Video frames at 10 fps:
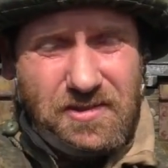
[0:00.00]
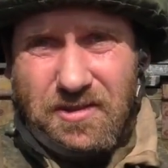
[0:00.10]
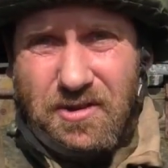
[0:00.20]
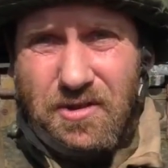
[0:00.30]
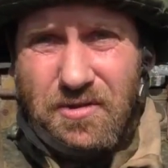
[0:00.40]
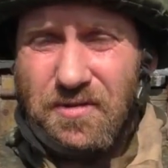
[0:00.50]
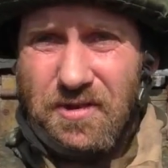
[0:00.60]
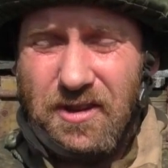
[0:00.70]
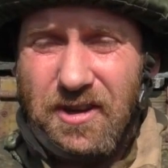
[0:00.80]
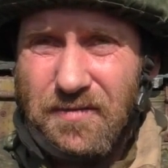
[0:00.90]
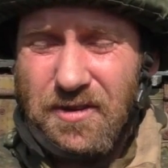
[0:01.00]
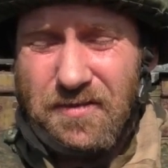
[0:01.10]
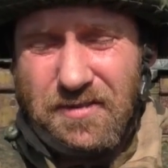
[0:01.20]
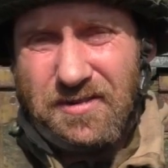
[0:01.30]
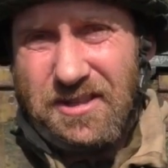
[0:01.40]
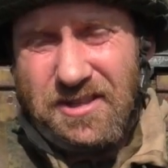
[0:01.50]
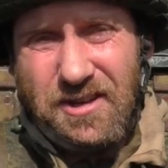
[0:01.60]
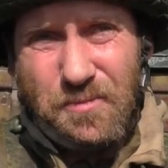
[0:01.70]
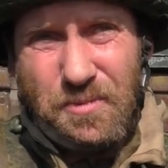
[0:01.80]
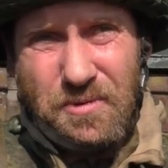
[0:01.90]
No, and even if there is
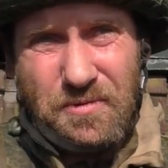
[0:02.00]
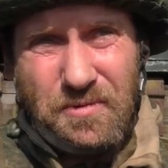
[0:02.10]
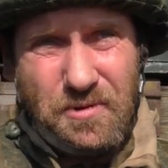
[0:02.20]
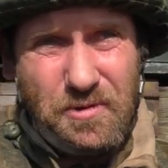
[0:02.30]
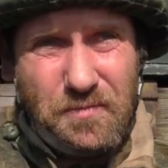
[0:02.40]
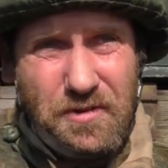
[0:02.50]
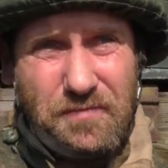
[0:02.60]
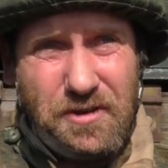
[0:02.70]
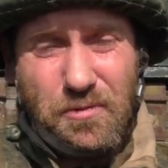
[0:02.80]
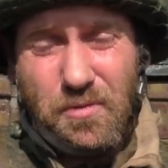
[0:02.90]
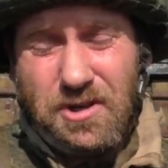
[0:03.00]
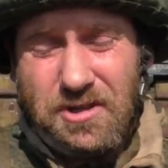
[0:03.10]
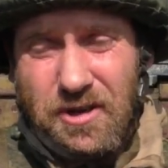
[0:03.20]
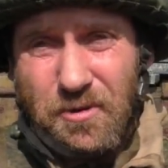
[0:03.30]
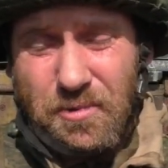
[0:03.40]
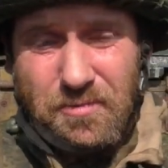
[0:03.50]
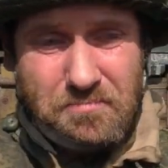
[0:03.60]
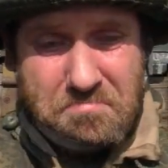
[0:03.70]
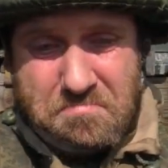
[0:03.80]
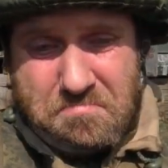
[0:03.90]
help, or if there was help,
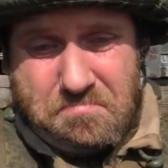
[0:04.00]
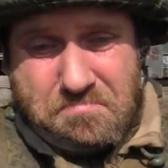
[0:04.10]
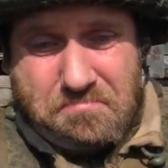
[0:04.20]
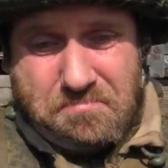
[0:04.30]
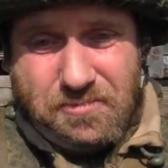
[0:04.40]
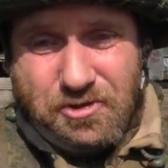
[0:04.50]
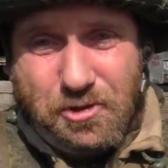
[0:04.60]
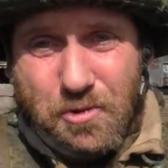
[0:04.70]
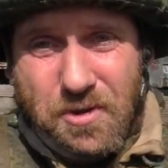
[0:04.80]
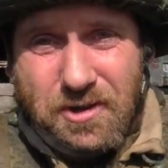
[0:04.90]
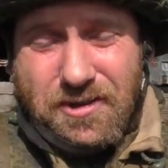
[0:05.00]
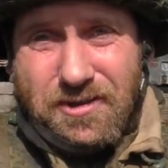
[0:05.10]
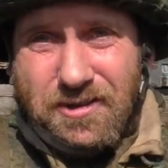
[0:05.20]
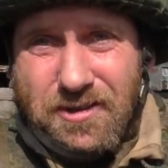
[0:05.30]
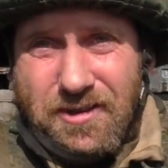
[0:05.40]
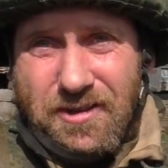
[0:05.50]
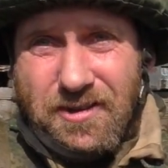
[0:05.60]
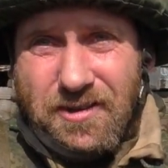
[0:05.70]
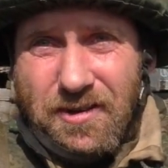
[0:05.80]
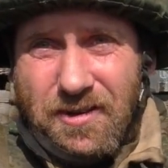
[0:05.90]
so what?
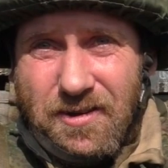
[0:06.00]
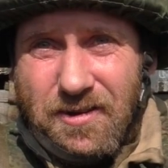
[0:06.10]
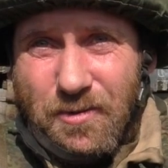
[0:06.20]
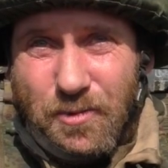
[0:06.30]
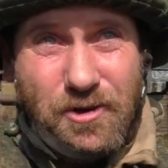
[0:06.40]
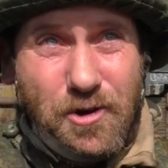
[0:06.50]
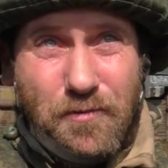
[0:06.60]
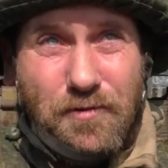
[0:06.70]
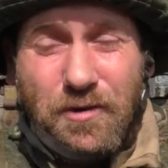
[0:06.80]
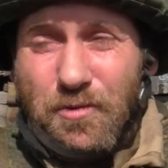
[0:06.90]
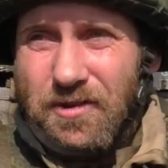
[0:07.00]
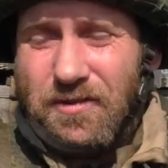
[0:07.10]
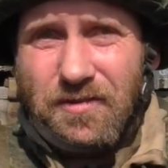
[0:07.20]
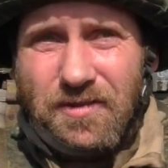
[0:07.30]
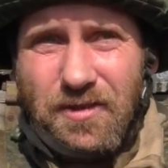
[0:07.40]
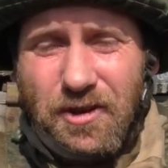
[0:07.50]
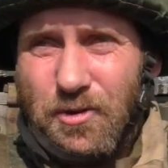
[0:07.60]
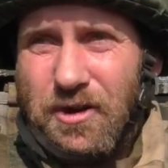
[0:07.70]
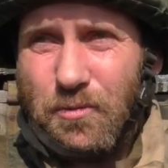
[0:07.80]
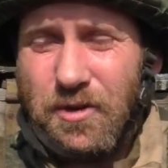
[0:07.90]

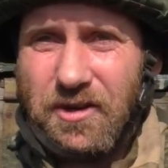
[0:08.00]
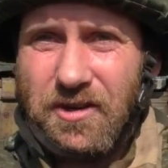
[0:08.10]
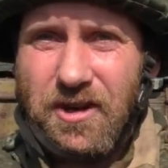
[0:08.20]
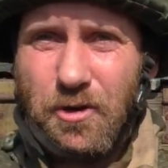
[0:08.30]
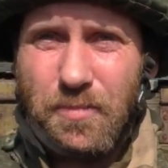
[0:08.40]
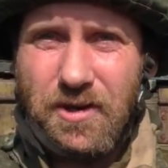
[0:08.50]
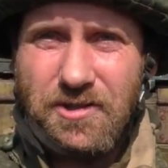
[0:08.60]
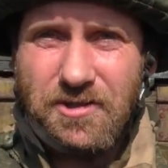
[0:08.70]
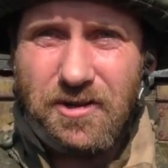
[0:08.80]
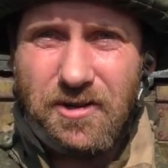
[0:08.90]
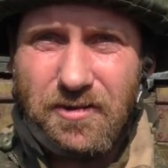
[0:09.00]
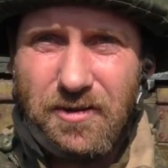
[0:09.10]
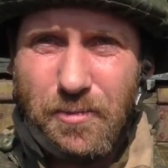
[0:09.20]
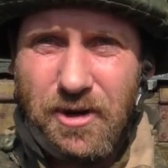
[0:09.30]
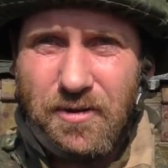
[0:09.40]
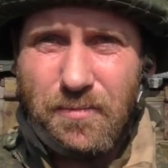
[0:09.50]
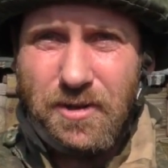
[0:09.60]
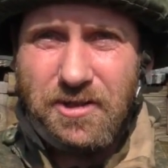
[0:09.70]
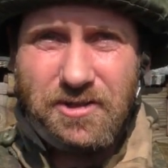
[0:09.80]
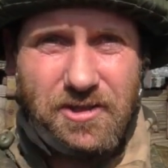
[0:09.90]
Look at where the NATO bases are, American
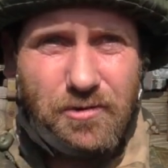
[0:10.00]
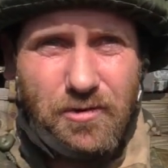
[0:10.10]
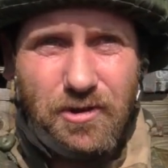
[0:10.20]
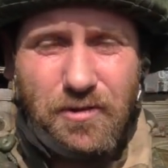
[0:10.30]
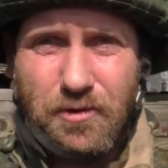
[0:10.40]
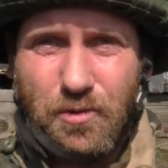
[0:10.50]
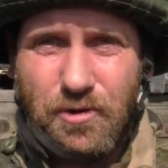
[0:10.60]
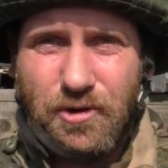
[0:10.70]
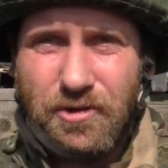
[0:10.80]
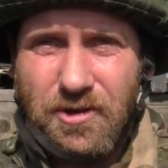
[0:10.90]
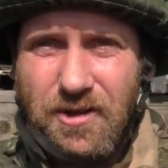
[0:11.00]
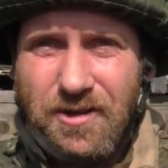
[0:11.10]
bases. They're all over the world.